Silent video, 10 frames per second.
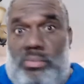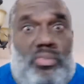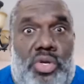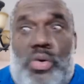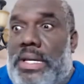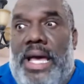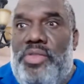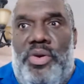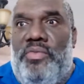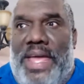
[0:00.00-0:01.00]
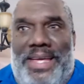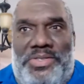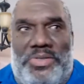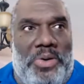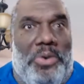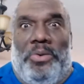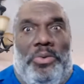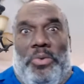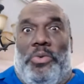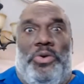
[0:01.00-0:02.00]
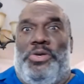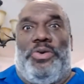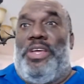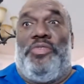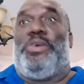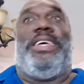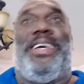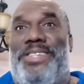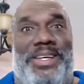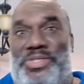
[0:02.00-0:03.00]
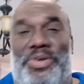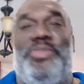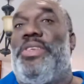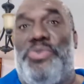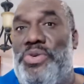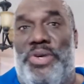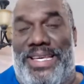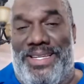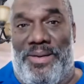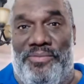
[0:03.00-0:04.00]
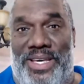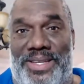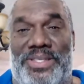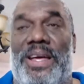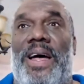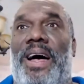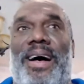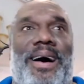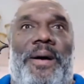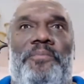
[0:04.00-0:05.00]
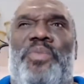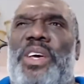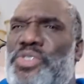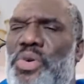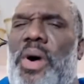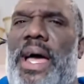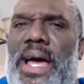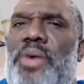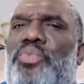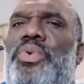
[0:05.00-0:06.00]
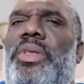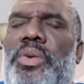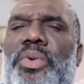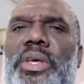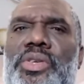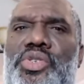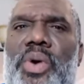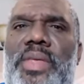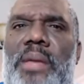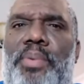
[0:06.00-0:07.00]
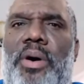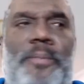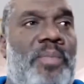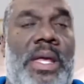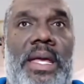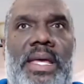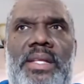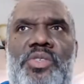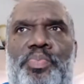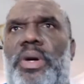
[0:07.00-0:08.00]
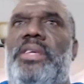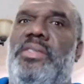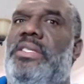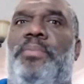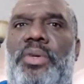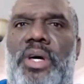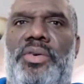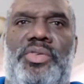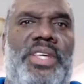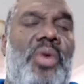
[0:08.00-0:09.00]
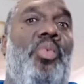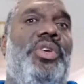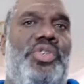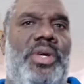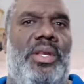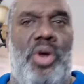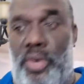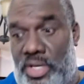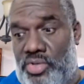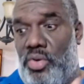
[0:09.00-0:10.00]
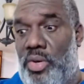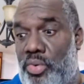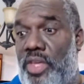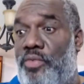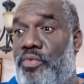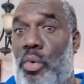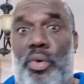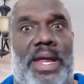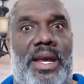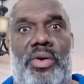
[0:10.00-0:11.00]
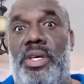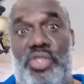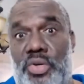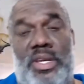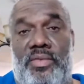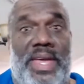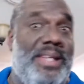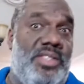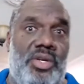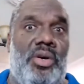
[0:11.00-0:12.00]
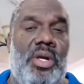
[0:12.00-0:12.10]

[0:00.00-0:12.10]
You can either advance or if you can't take a turn, then do your income phase. So I really, really enjoy that part. And it's pretty simple to understand once you get going because there's only really 4 areas you can advance in or,